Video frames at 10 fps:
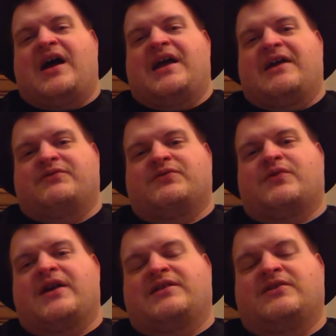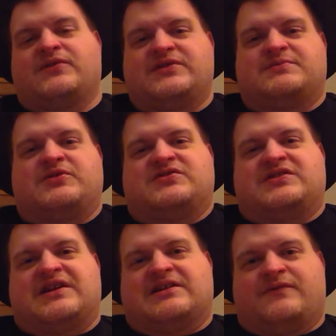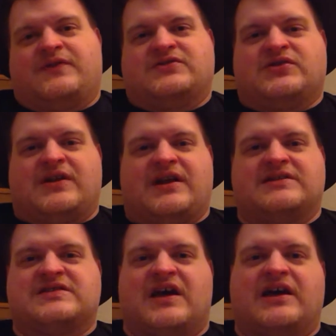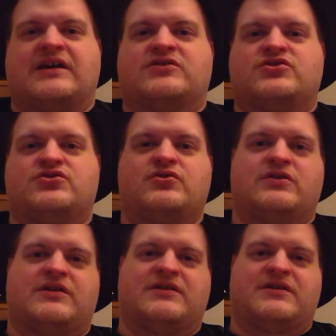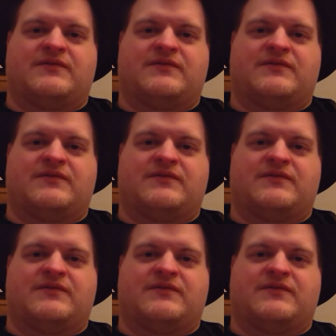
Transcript: I haven't read nearly as much detective fiction as I should